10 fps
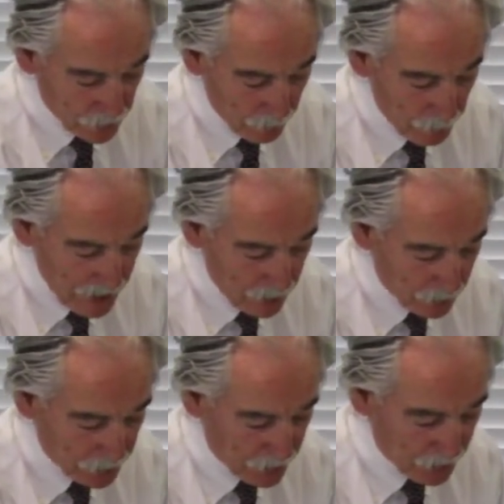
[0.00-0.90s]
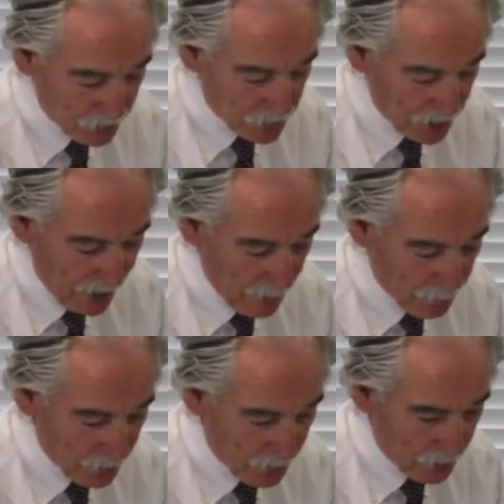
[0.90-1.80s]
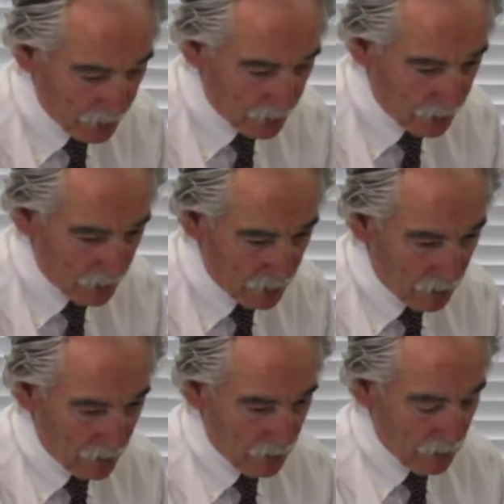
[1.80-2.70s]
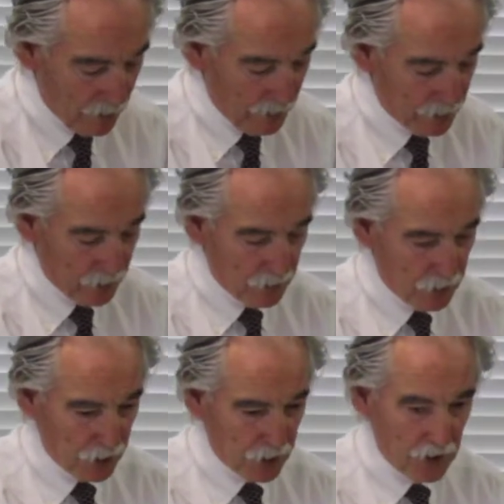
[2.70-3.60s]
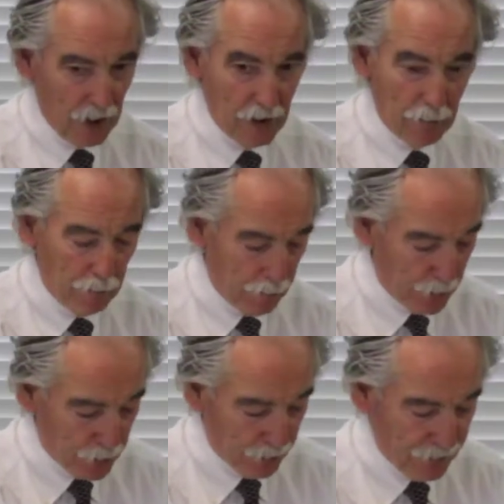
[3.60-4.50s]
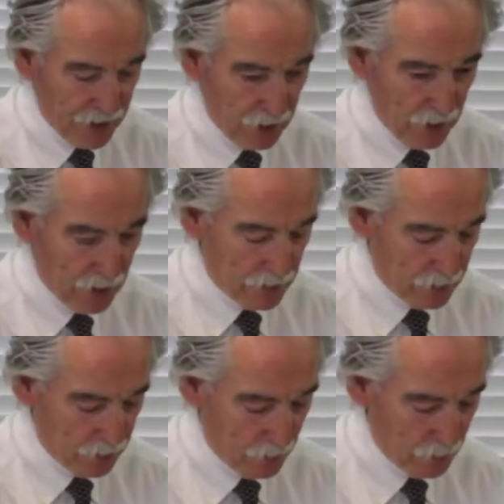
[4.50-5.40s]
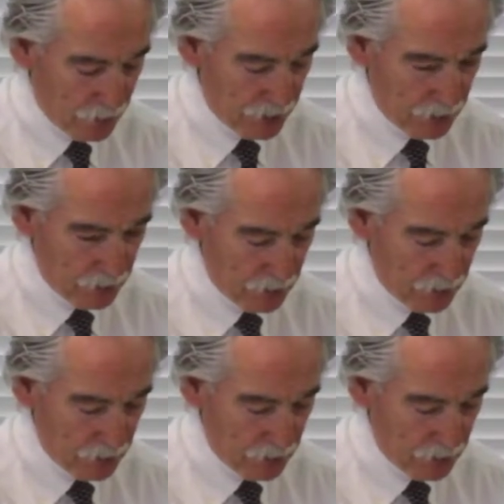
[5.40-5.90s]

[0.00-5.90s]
medial to the scapula, and you can just kind of put your finger on it and hold it.